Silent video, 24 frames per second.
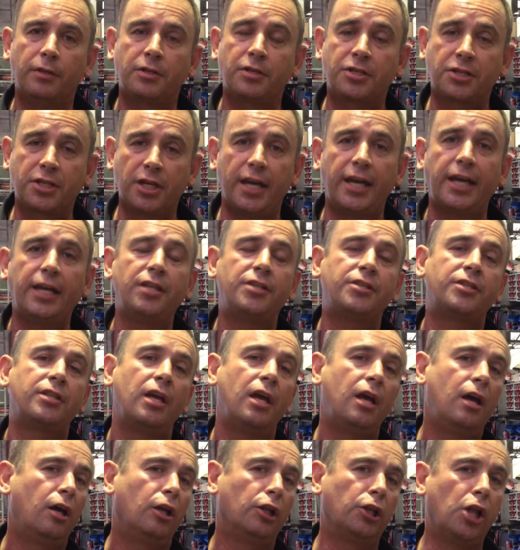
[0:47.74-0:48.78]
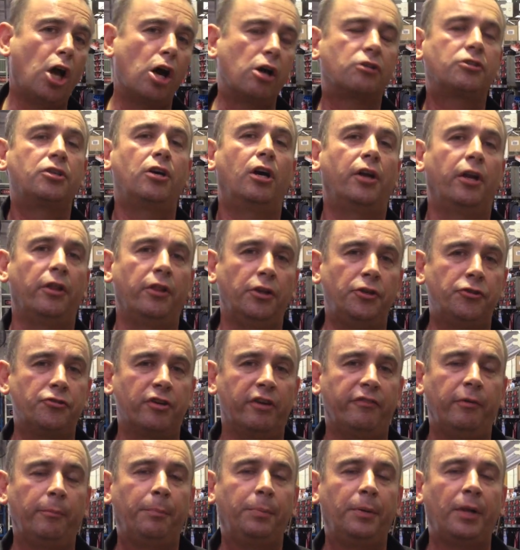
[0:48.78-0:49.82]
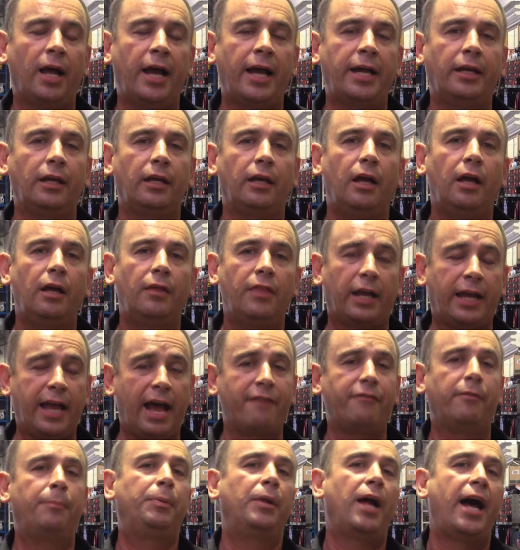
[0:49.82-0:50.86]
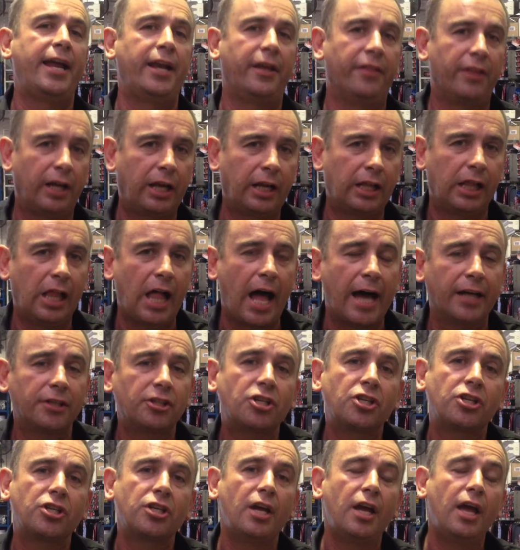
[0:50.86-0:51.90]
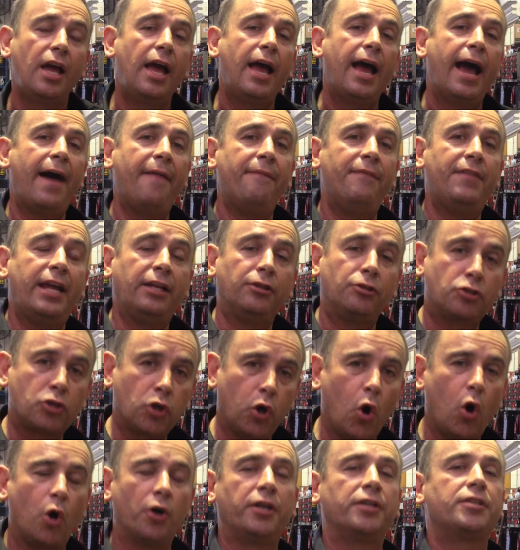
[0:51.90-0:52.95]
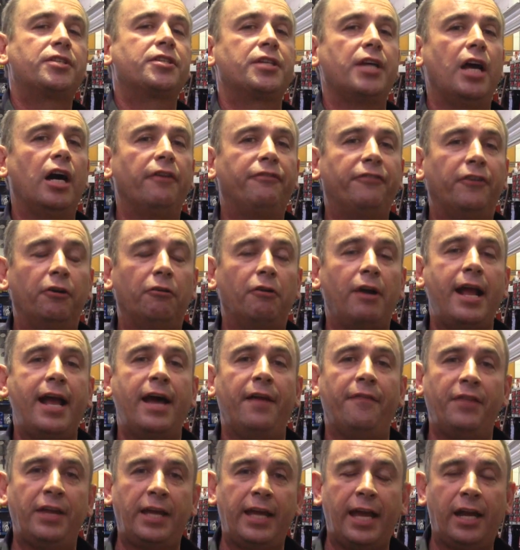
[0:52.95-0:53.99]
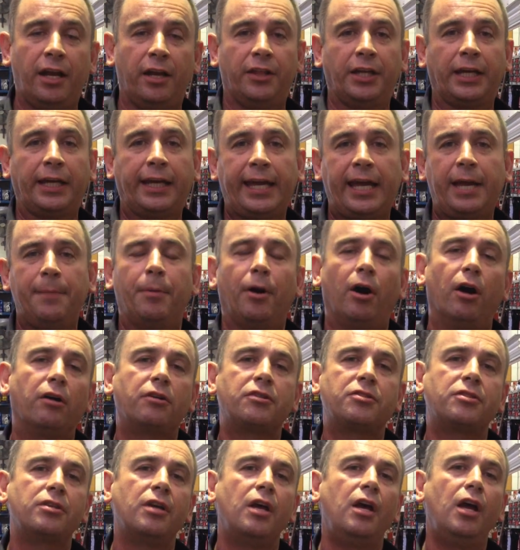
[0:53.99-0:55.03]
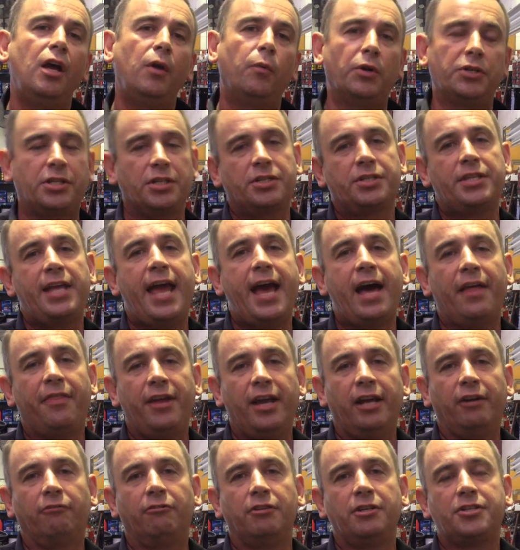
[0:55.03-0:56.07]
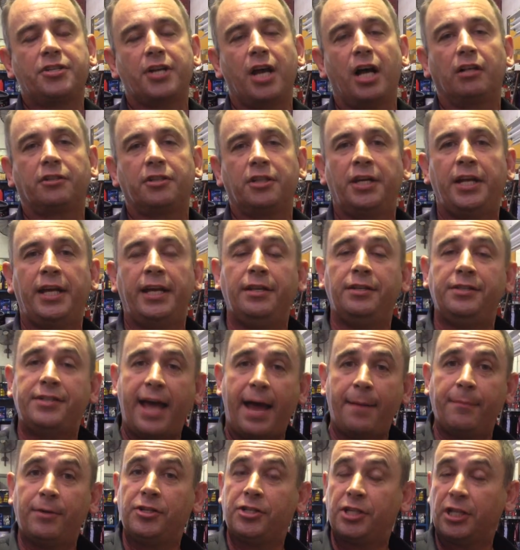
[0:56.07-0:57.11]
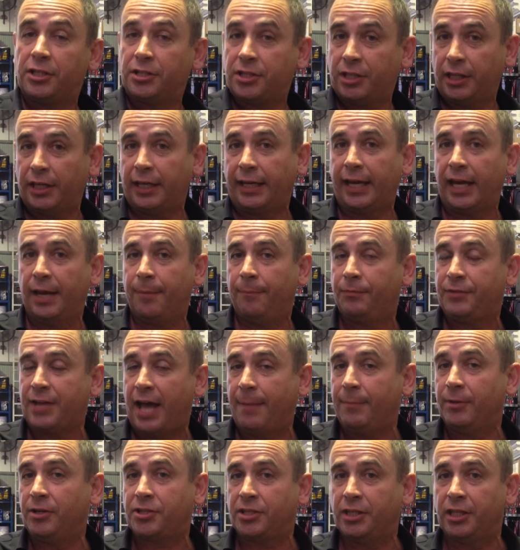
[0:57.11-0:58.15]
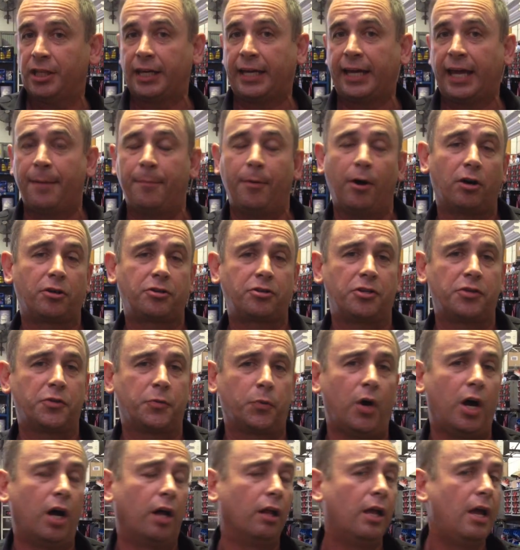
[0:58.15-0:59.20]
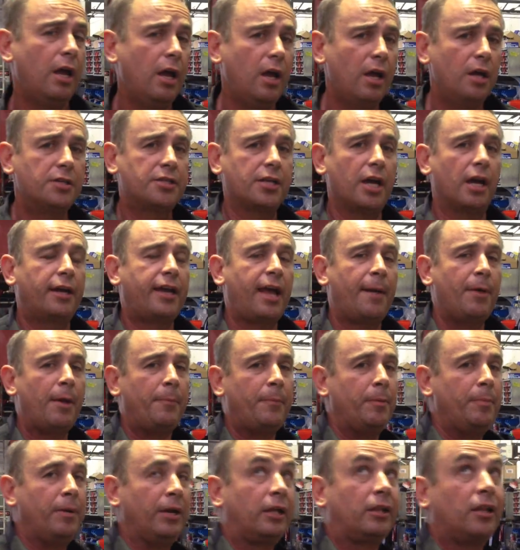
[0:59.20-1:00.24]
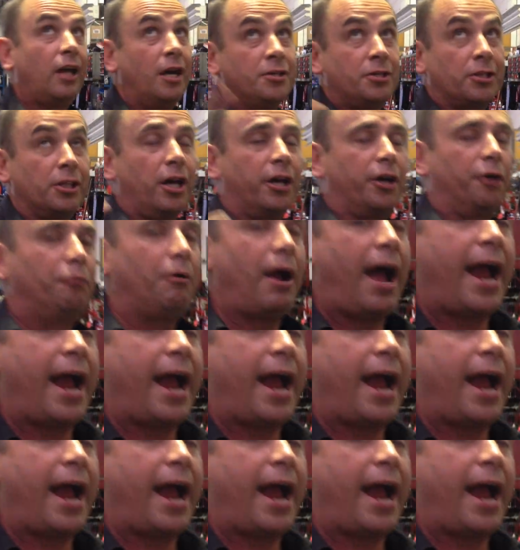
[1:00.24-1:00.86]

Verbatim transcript: seized, locked onto the driven plate, the cover plate of the clutch, and then torn itself around the end of the gearbox which has now then resulted in damaging to the gear, damage to the gearbox as well. So come up a bit close. a lot of